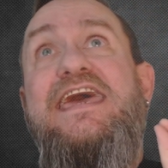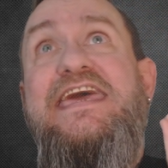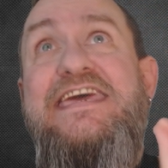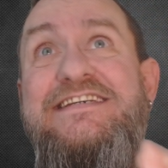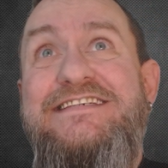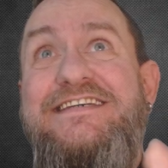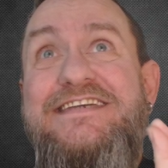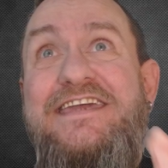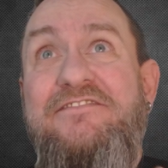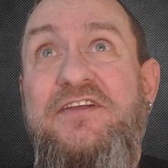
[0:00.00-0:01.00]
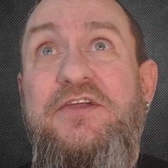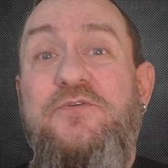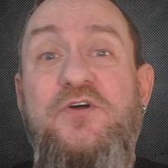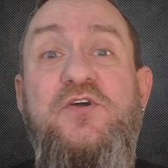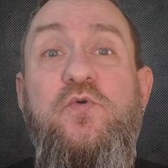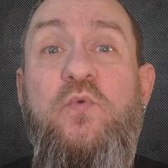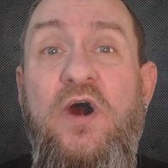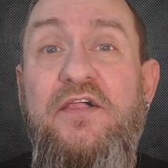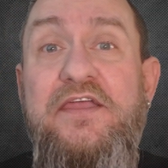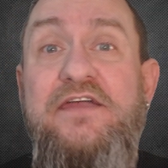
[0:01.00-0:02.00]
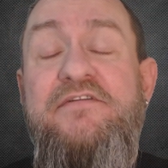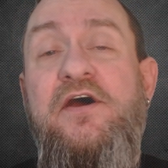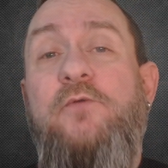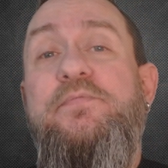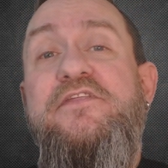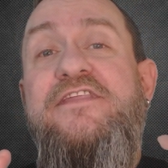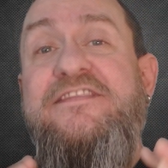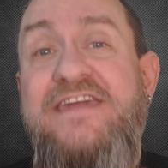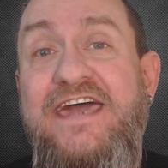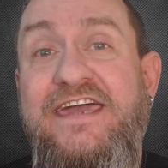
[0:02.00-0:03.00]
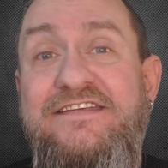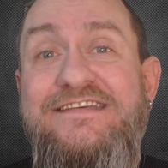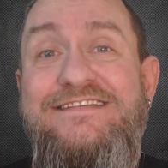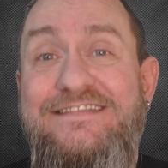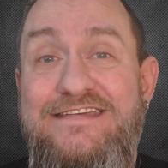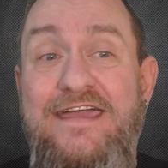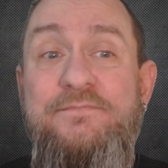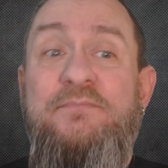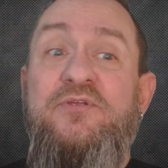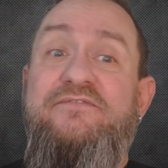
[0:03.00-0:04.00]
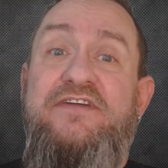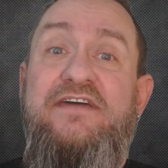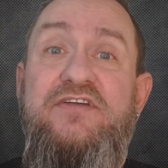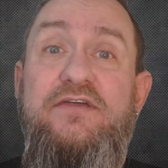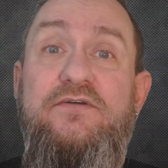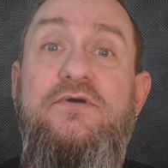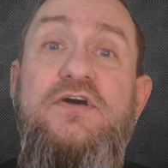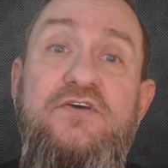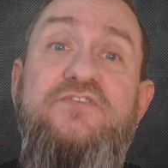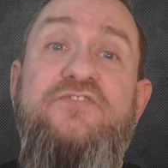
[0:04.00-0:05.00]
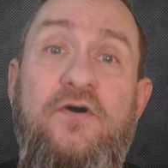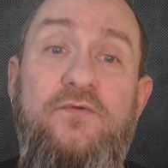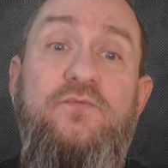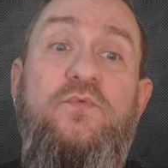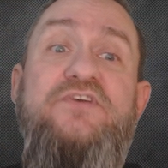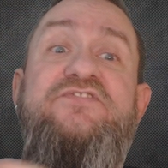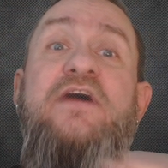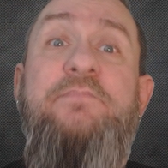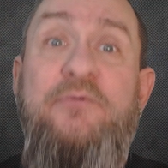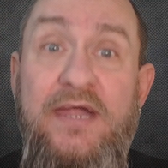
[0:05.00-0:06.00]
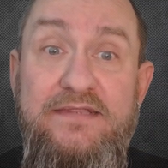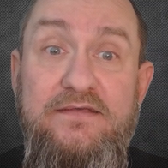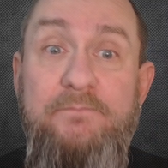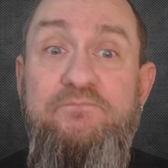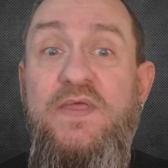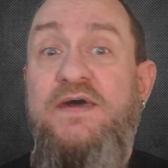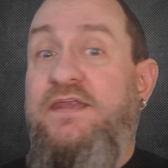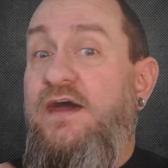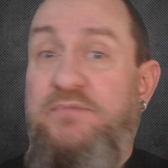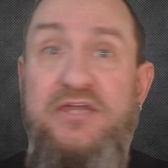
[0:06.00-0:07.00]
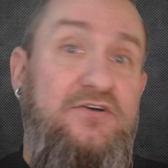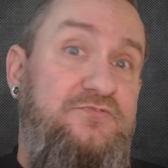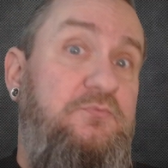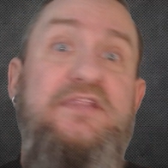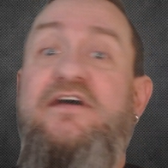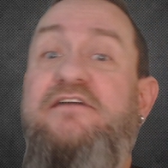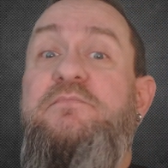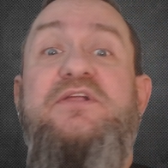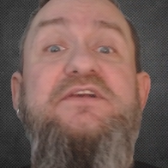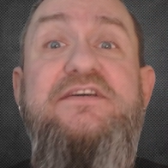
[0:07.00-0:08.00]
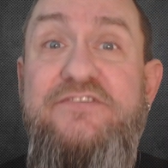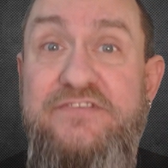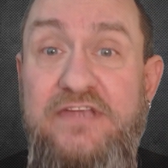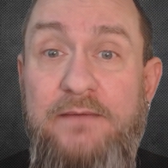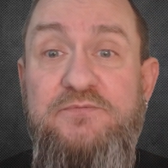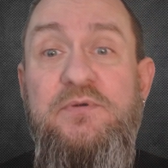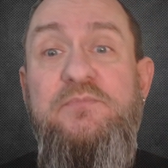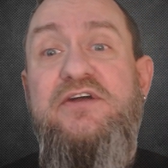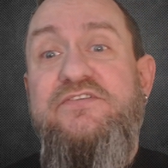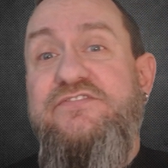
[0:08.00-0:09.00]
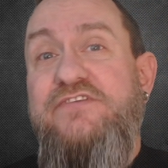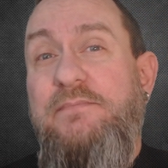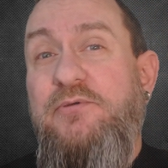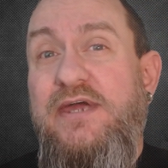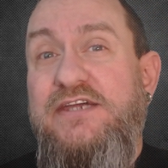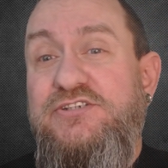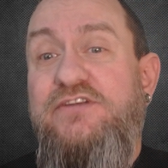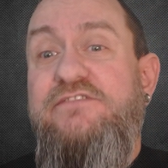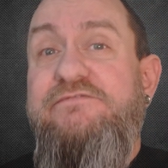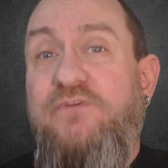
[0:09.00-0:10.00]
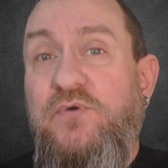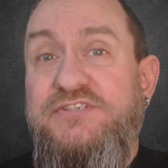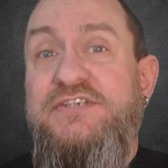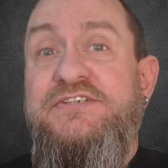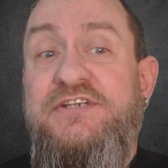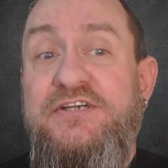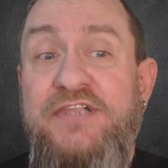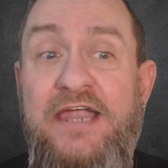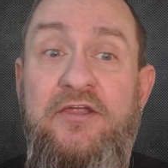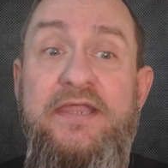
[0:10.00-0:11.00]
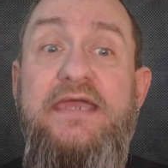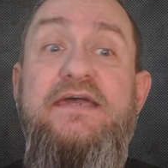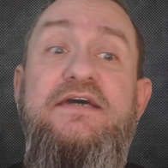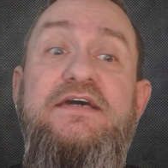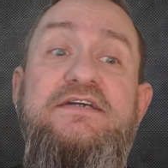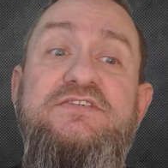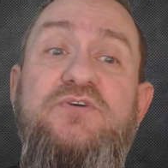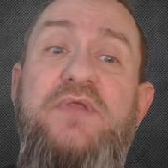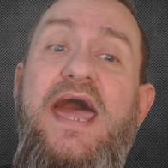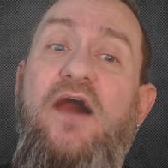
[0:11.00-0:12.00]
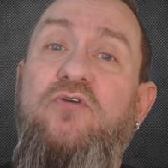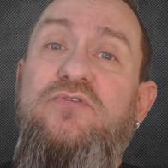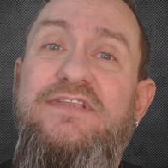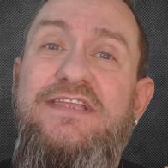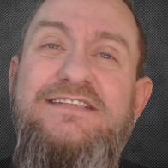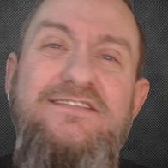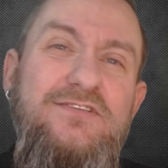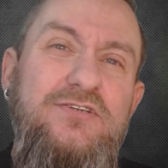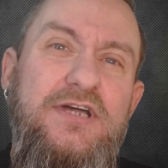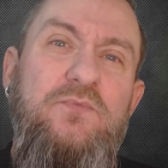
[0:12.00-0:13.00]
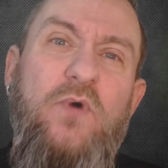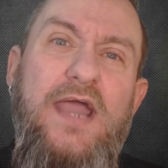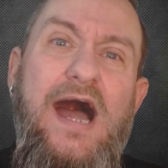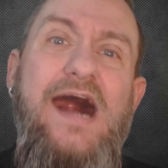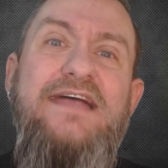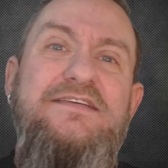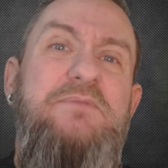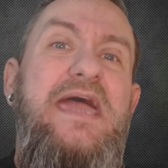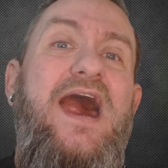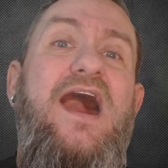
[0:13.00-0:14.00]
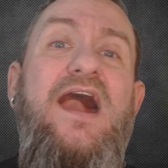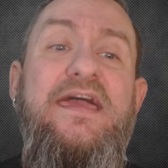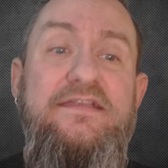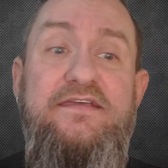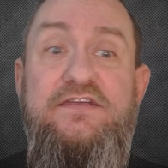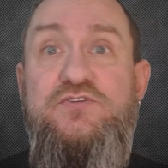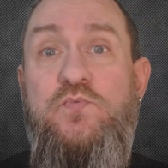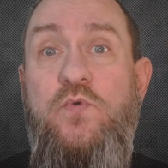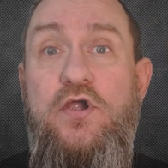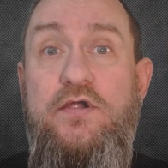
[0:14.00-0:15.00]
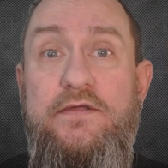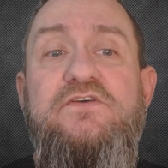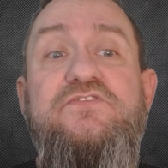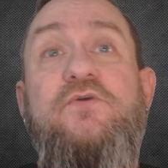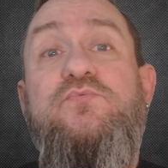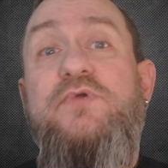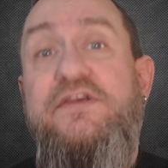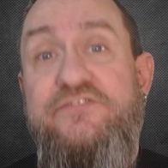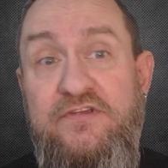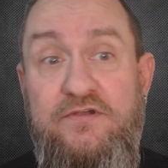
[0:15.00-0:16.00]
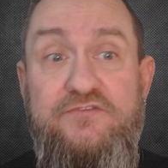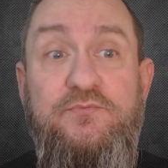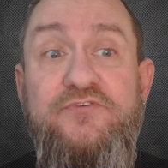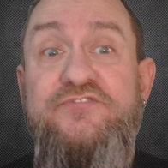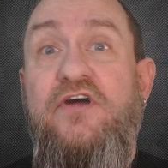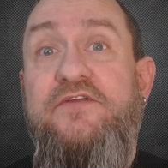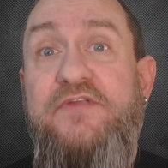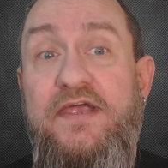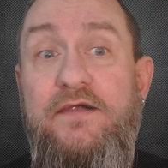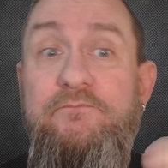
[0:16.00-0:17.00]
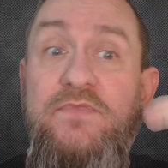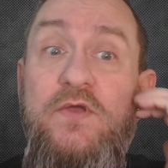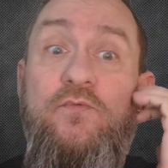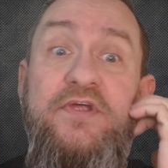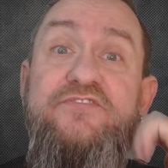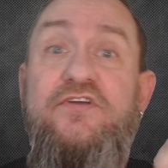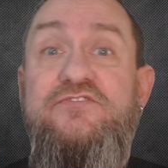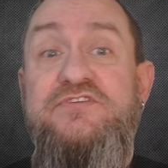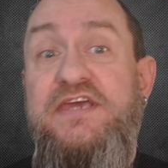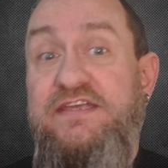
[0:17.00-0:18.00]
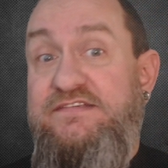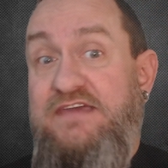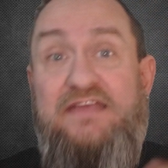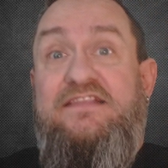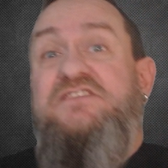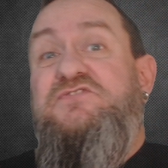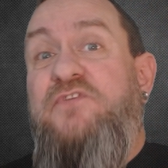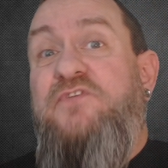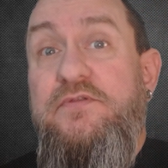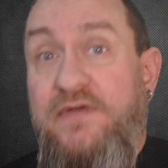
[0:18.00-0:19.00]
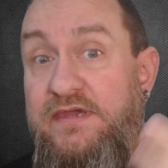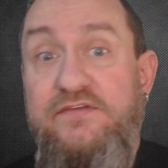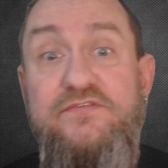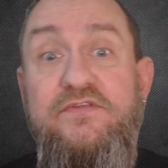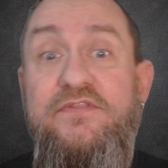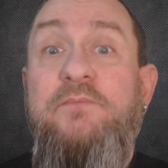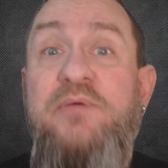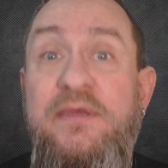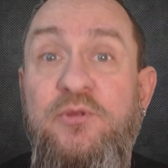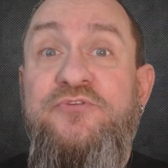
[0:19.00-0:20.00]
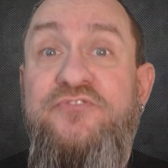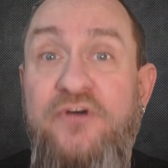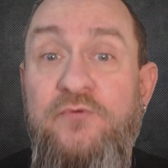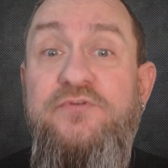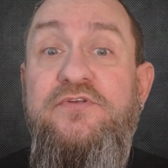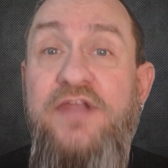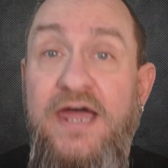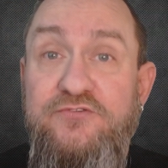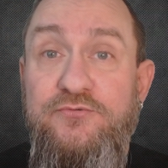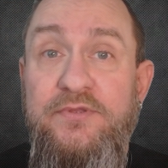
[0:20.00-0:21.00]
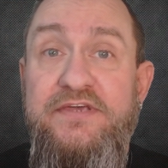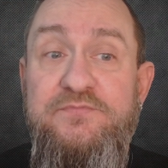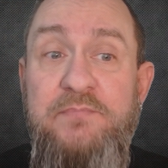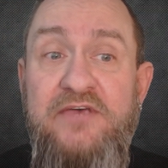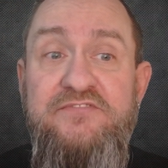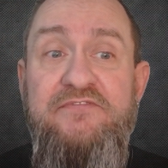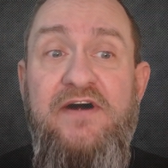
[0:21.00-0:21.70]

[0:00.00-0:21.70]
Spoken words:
isn't giving you the quality of help that the agent is capable of giving you. So we separate them, not because we love a million steps, but because separation forces clarity. So now let's look at what hides behind each word. So research, we'll start there. Research needs at least four things that people don't naturally specify.